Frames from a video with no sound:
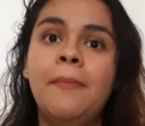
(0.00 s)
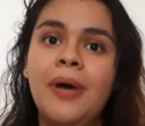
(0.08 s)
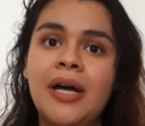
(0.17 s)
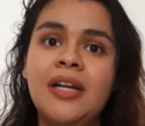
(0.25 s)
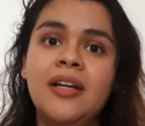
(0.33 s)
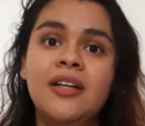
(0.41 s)

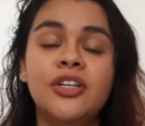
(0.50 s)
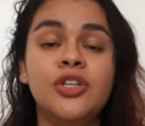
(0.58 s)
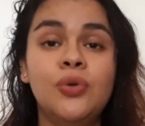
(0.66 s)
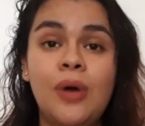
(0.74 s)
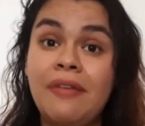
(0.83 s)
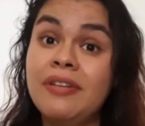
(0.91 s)
but
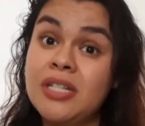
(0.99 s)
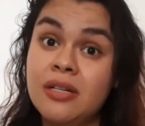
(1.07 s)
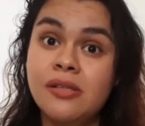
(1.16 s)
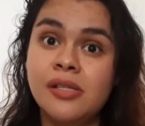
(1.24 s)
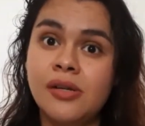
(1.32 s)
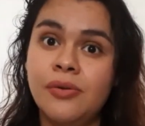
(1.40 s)
you haven't
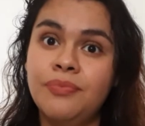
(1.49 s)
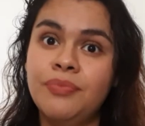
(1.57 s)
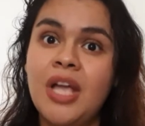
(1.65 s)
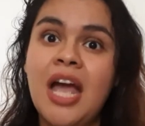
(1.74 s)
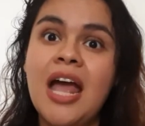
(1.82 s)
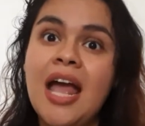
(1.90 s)
done so.
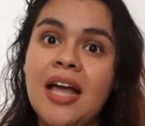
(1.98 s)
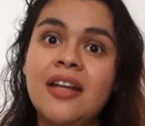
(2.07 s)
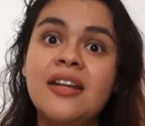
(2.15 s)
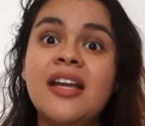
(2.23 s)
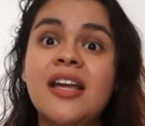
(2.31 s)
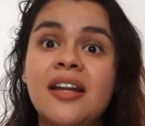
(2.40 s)

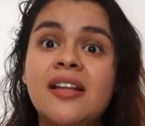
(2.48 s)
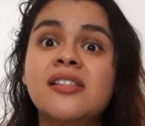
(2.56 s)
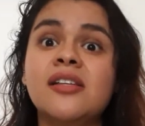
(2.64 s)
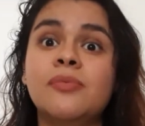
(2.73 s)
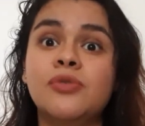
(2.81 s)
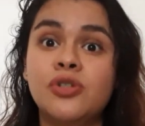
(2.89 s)
And it
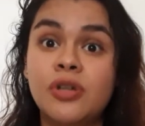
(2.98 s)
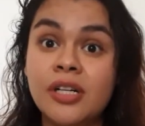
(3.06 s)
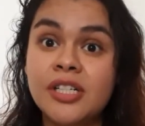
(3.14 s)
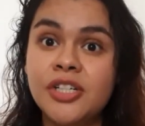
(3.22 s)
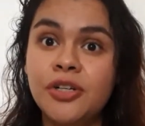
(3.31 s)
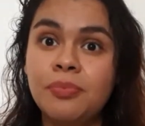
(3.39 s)
is
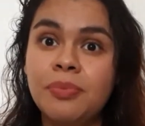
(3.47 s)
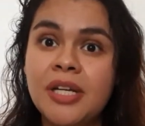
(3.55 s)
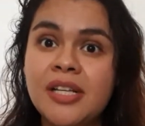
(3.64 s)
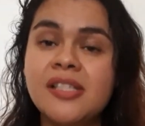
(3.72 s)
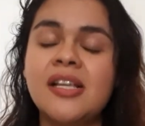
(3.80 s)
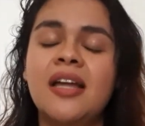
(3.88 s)
obstructing your
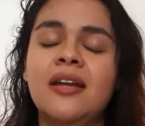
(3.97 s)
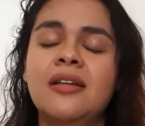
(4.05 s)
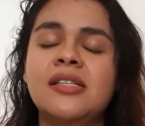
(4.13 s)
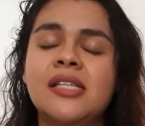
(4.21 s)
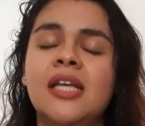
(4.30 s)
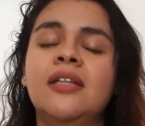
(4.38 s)
peace and
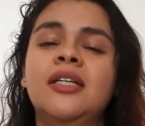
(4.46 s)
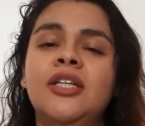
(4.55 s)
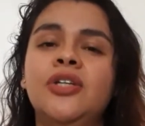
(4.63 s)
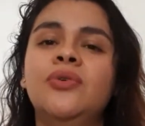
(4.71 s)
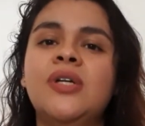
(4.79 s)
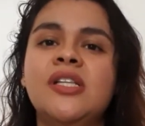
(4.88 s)
it's killing
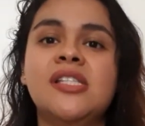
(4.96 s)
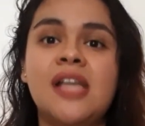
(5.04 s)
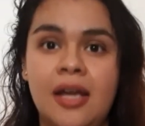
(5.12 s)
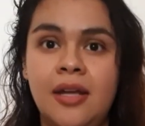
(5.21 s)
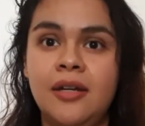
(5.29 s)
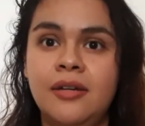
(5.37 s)
you
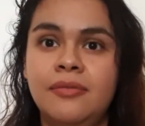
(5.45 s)
inside.